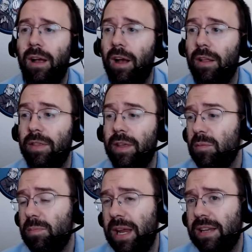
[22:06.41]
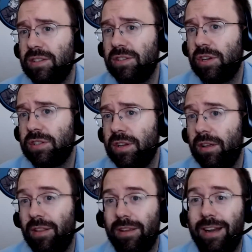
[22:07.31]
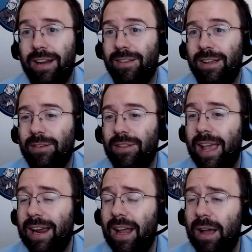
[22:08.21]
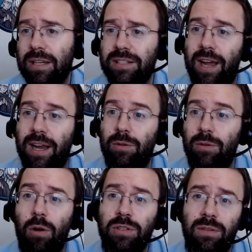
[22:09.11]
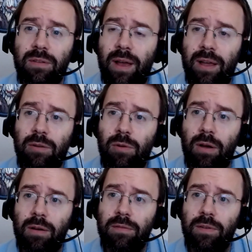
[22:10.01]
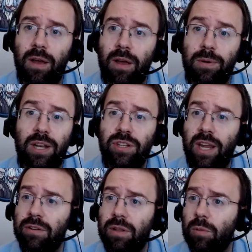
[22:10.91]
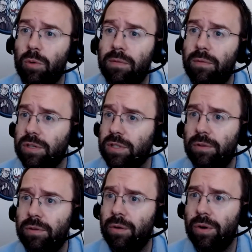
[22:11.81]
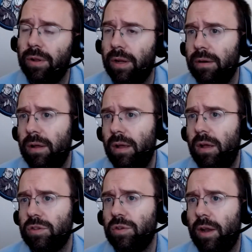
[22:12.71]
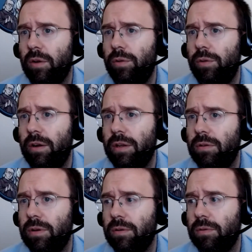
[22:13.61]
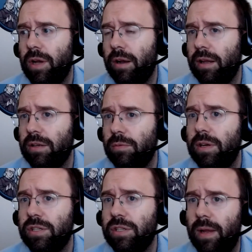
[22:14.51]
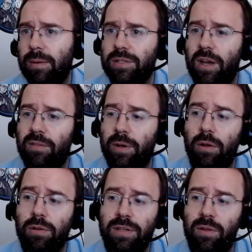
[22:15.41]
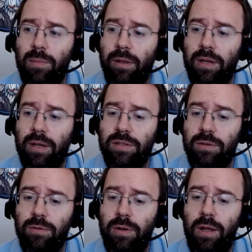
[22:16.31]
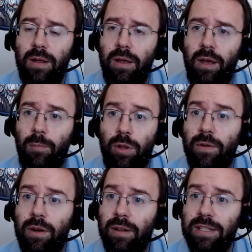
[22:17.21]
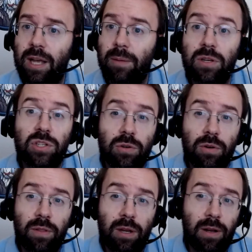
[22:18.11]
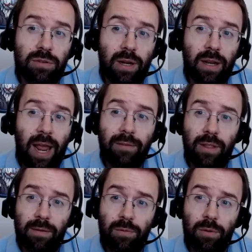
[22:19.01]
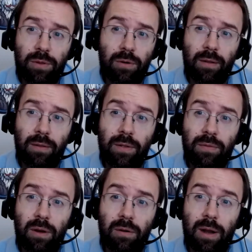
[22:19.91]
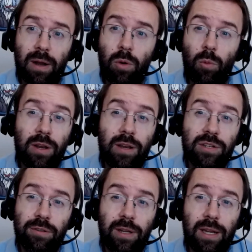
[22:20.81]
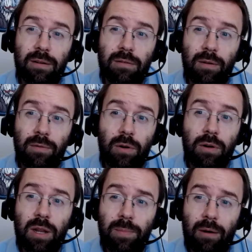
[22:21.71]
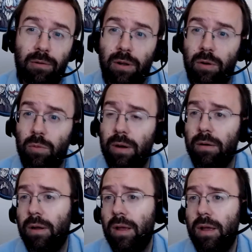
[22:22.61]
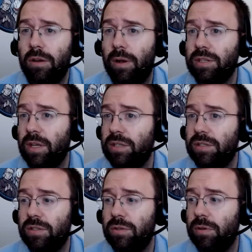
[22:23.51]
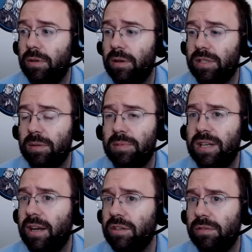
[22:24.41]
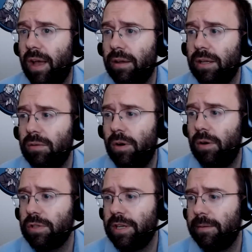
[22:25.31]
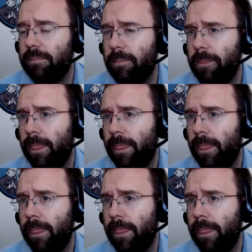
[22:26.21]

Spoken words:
The other piece is just on the economic side, you also have the value of potentially entering the workforce a full year earlier. So not only are you cutting tuition payments off, but you also have the ability to, or at the very least, help ensure that you're entering it after that 4th year, not a 5th year. And 1 additional year of earning power in a career translates to a substantial value over time.